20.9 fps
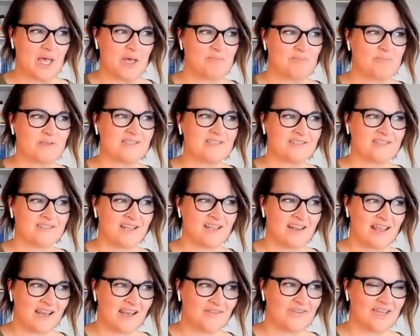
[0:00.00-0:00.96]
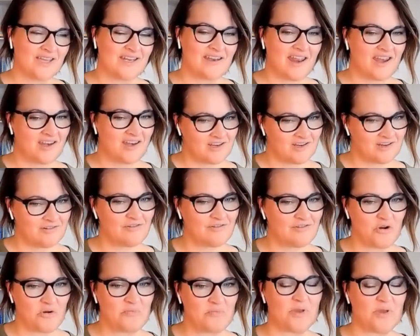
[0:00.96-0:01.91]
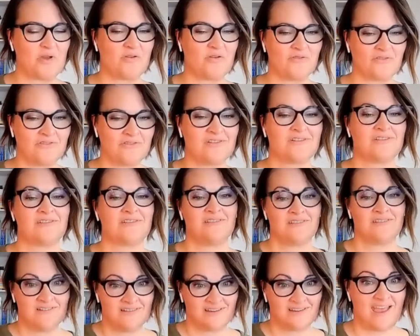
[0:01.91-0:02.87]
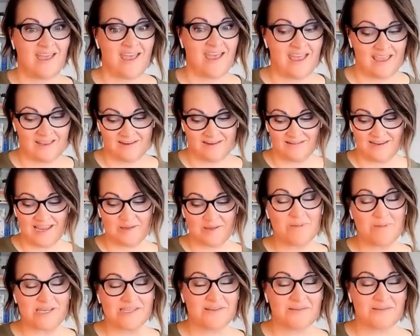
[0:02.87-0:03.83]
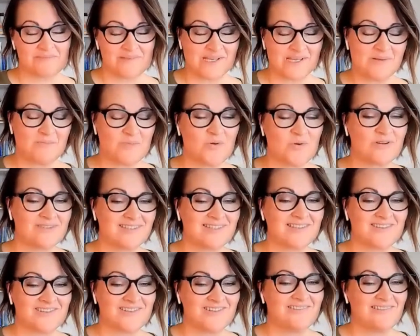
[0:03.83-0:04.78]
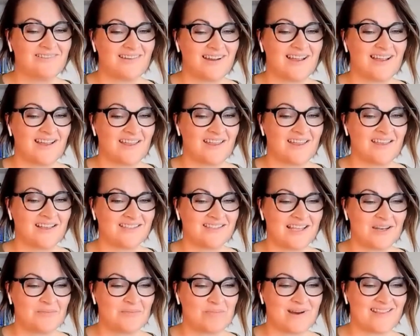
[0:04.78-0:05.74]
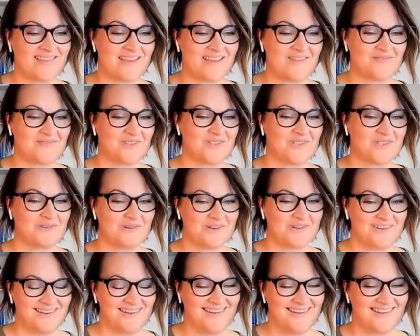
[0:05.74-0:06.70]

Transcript: business can elevate and can grow beyond and be something more. So I think celebrate that for sure.